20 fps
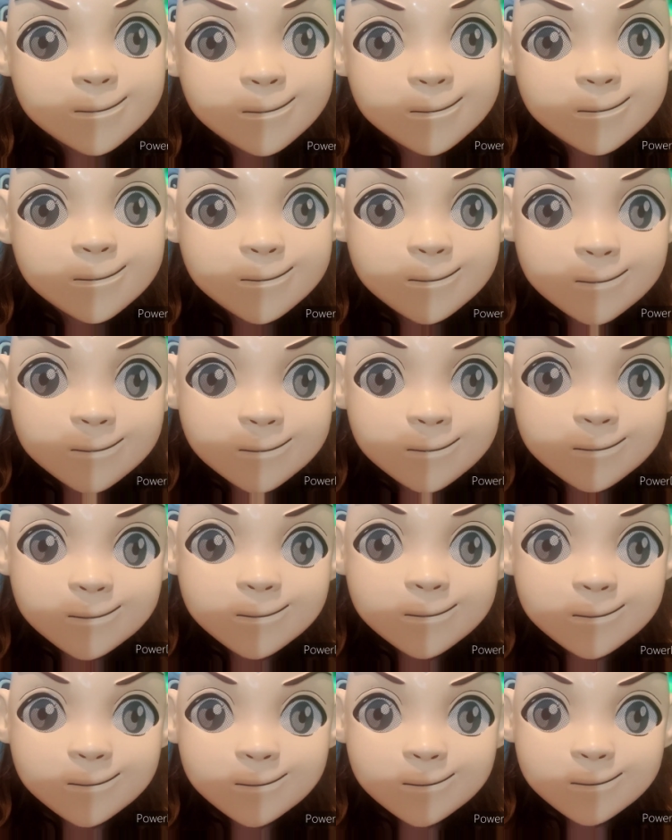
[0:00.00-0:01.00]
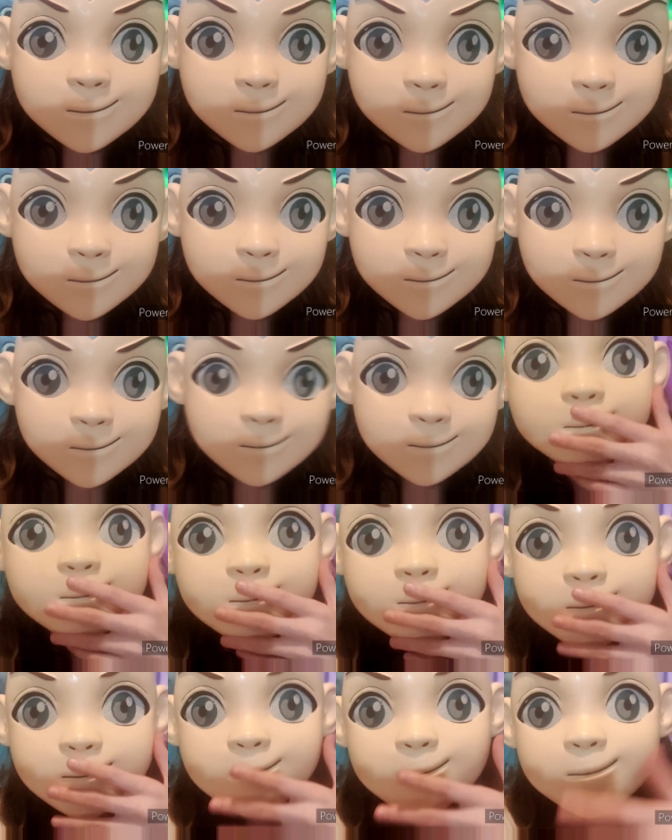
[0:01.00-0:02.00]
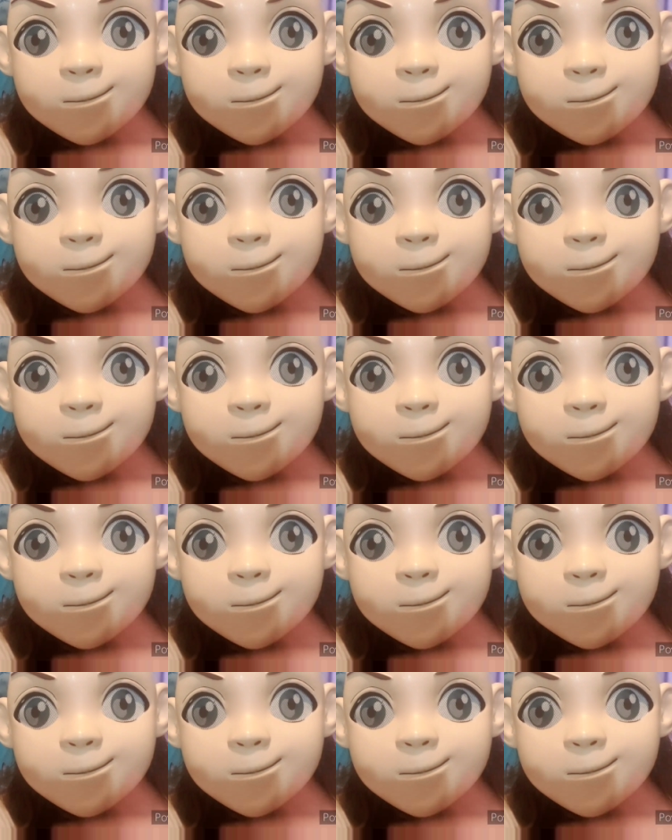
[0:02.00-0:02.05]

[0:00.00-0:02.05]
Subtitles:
(no one is talking)